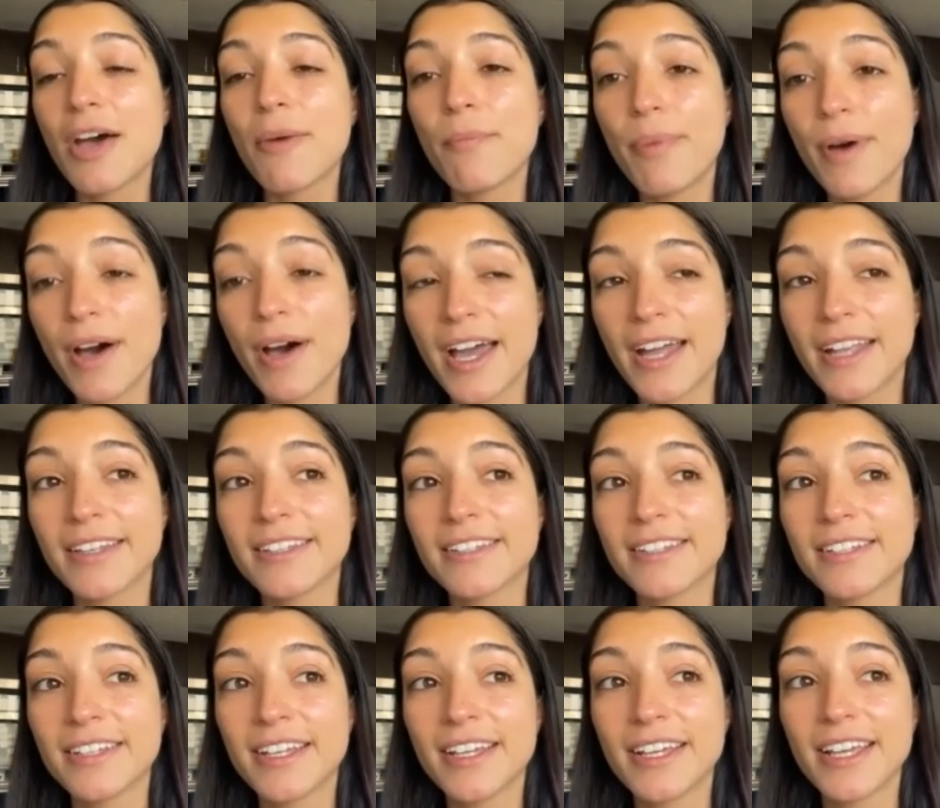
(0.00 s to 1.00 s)

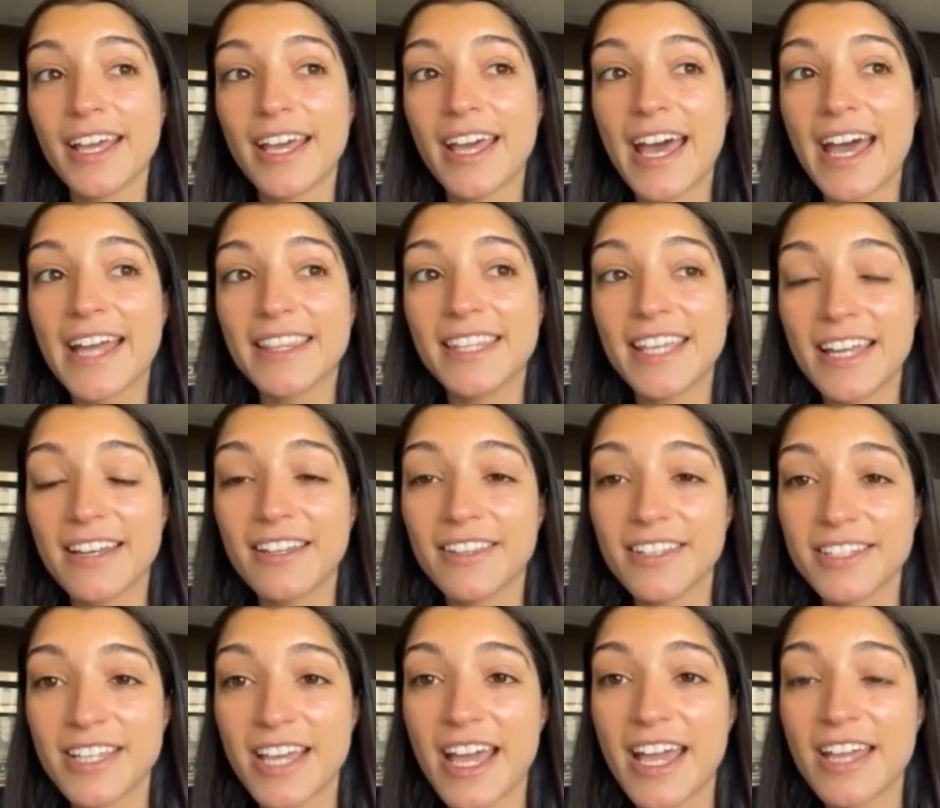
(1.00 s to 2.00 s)
But at the end of the
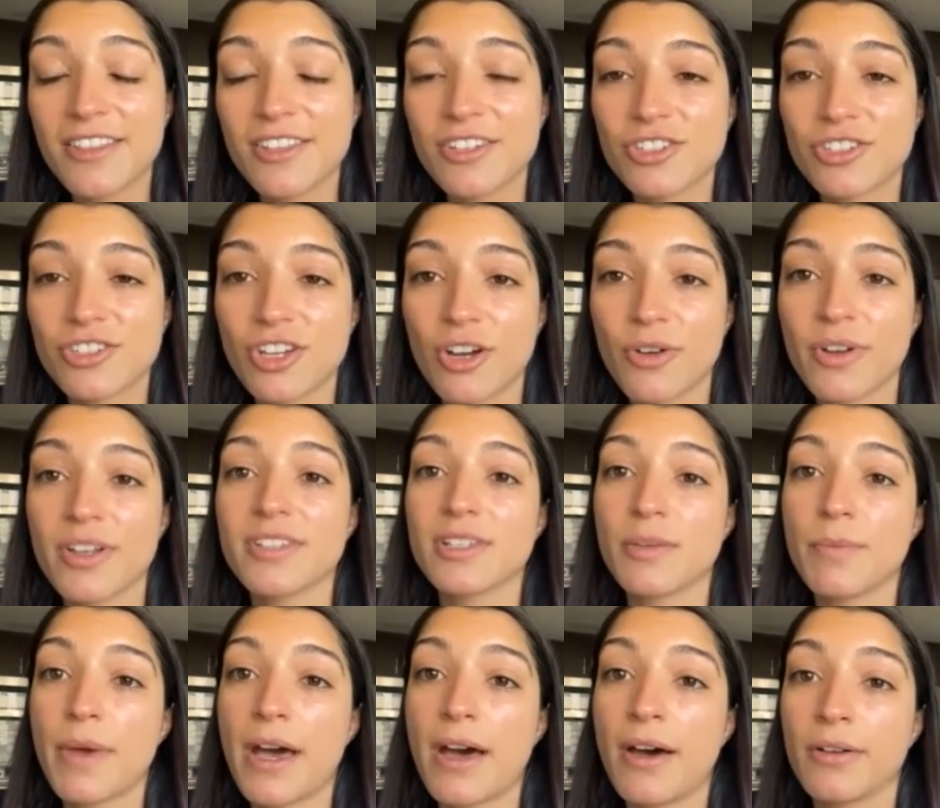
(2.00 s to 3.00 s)
day, the show
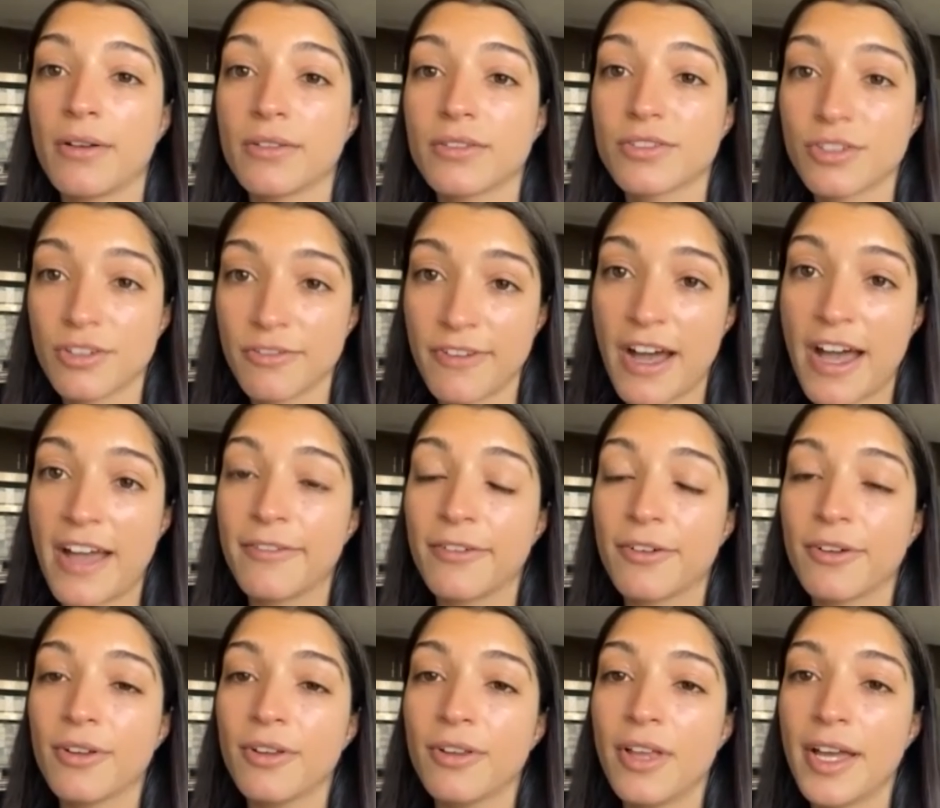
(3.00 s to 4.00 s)
is about
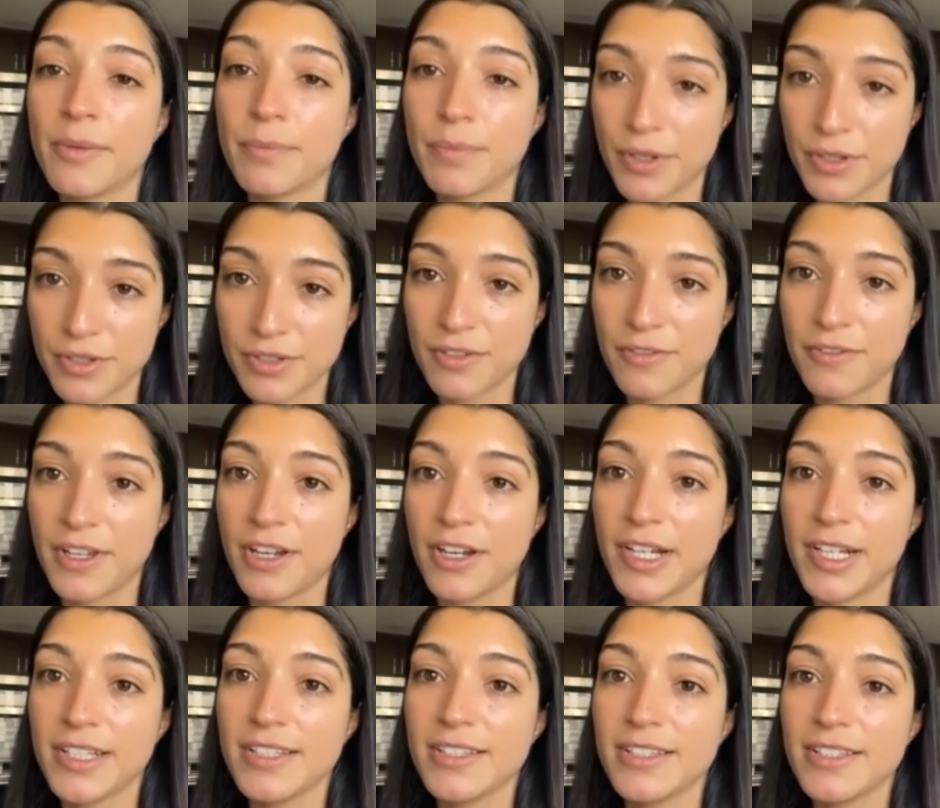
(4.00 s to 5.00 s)
survival and
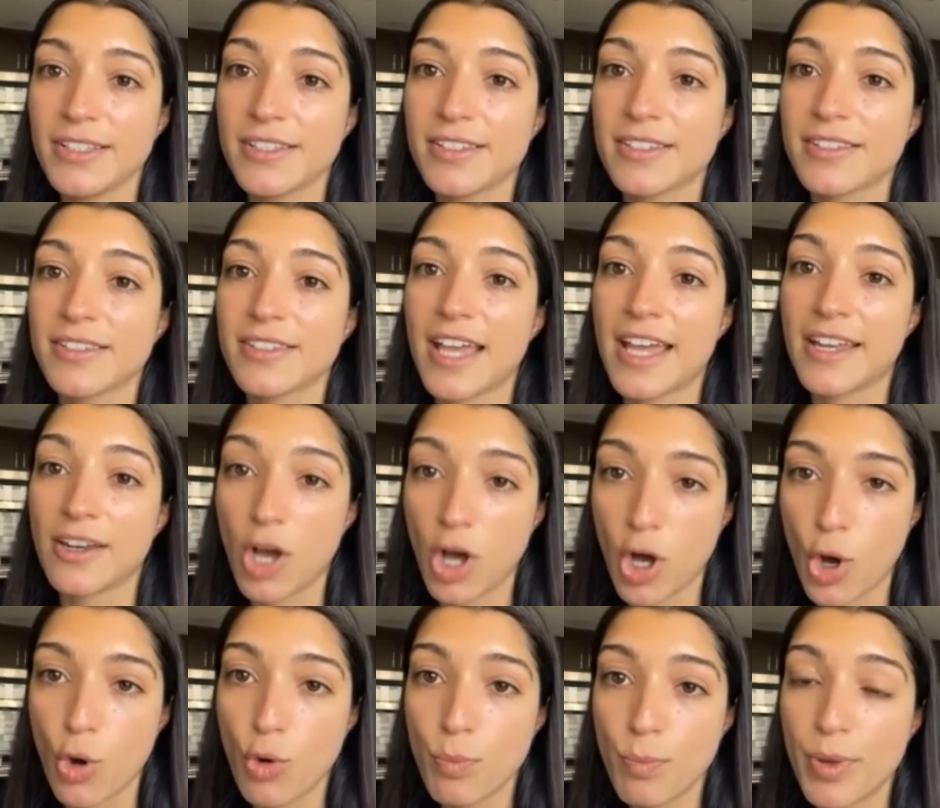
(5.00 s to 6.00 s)
perseverance and
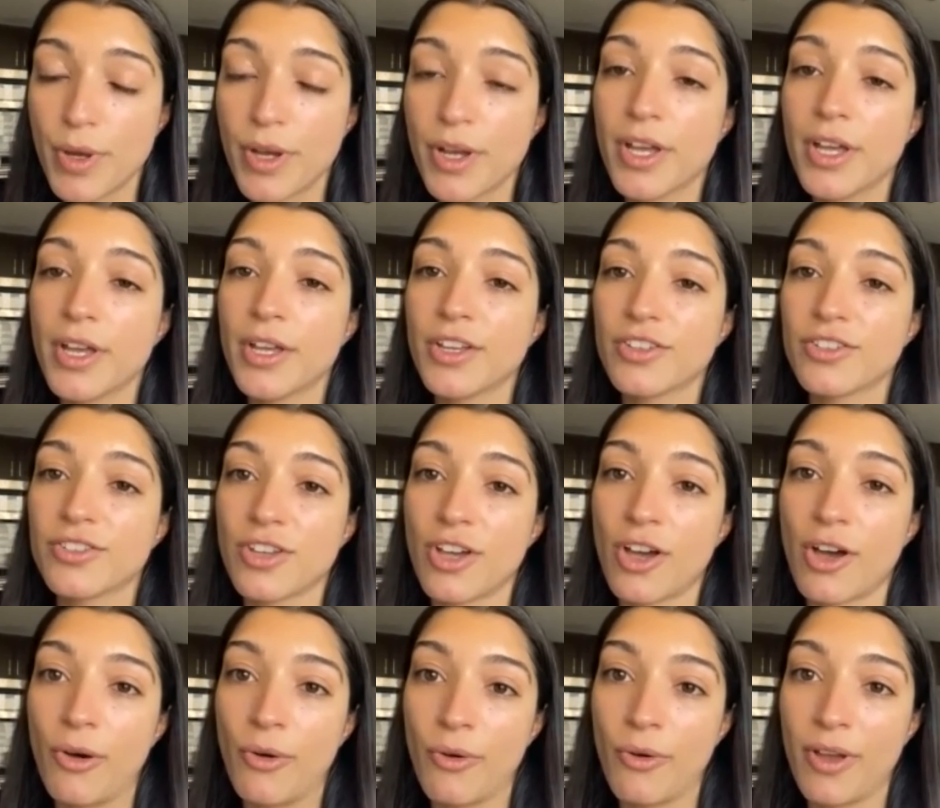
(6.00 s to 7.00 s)
hope.
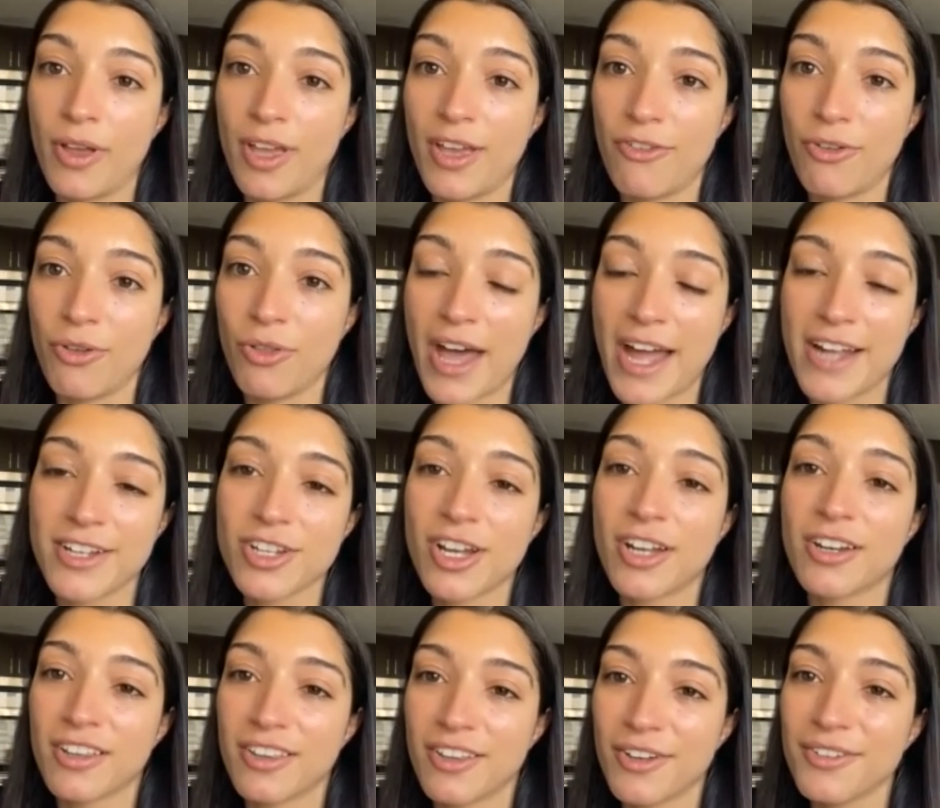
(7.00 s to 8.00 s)
So if you latch
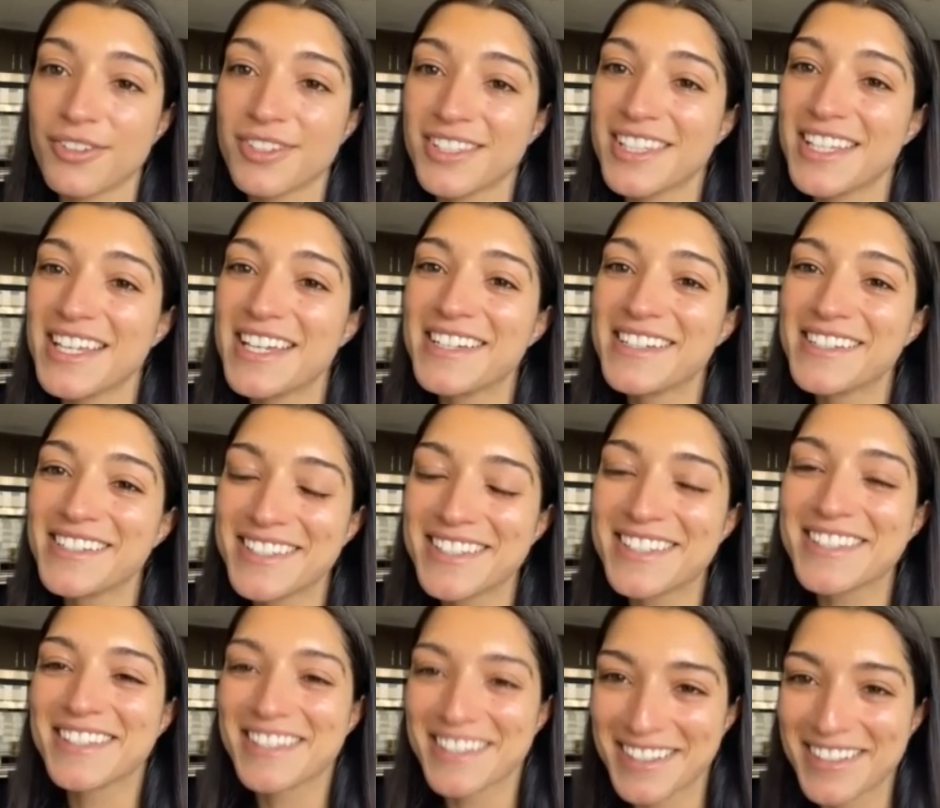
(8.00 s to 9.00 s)
onto those
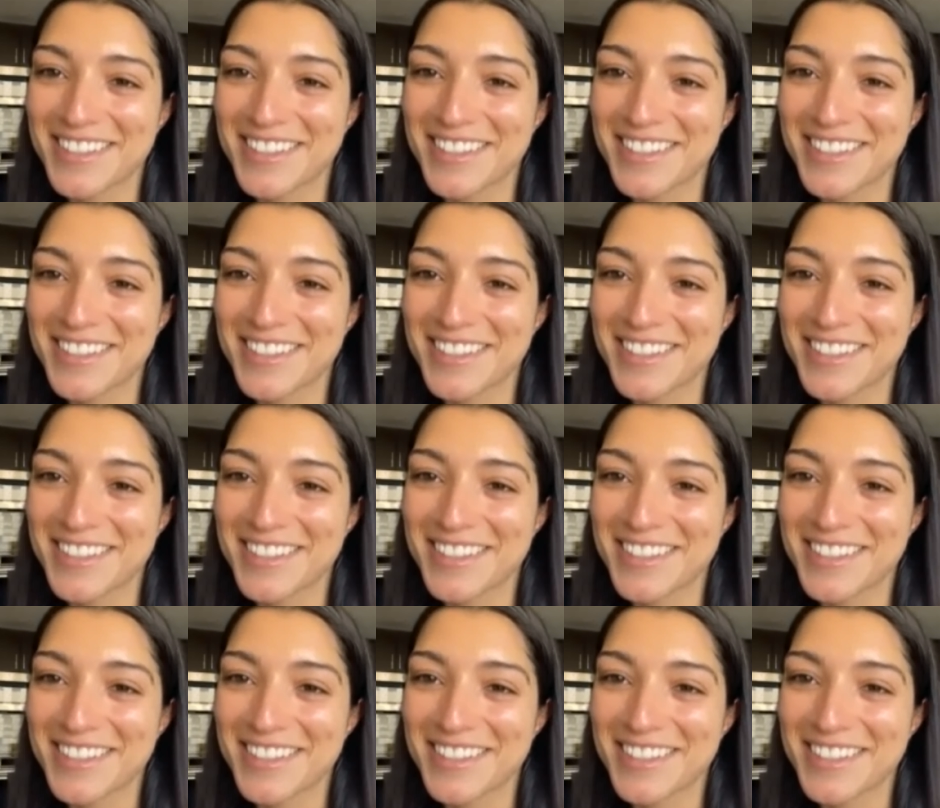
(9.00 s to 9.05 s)
things,